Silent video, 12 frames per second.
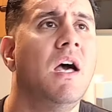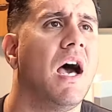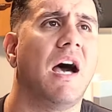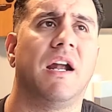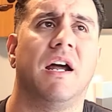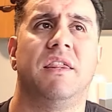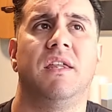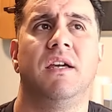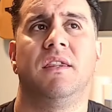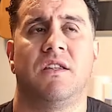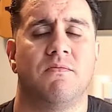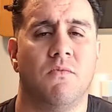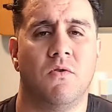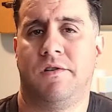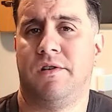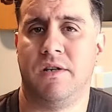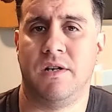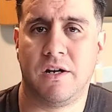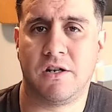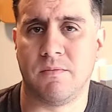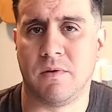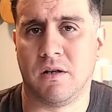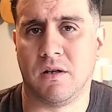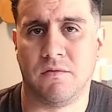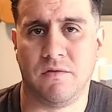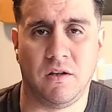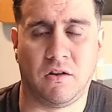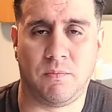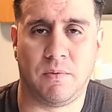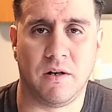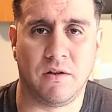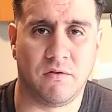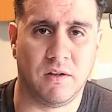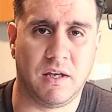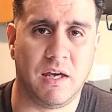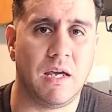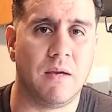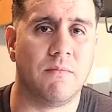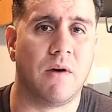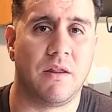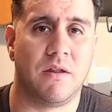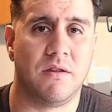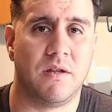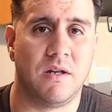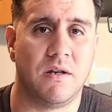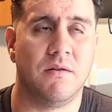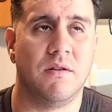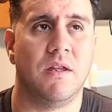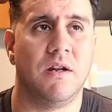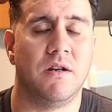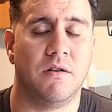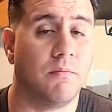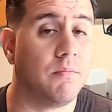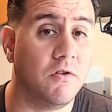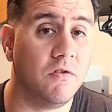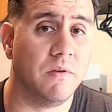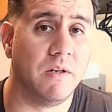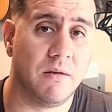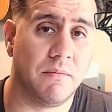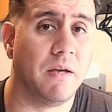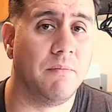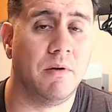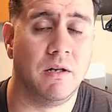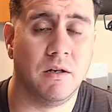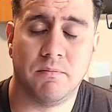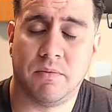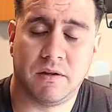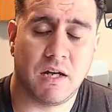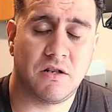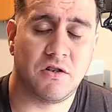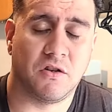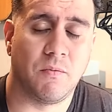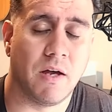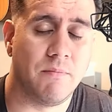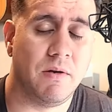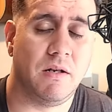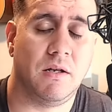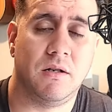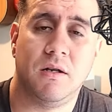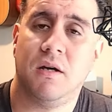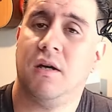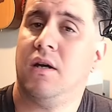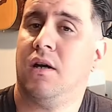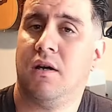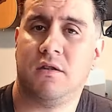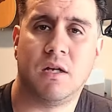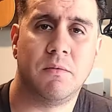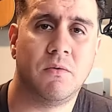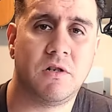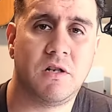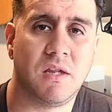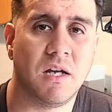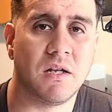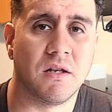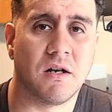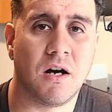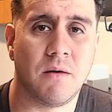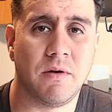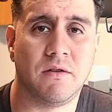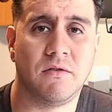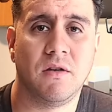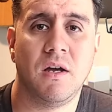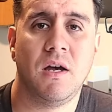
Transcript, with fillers: And I think that's more to the detriment of the experience of the game rather than than an improvement in my opinion. But that's just my opinion. Tell me what you think in the comments.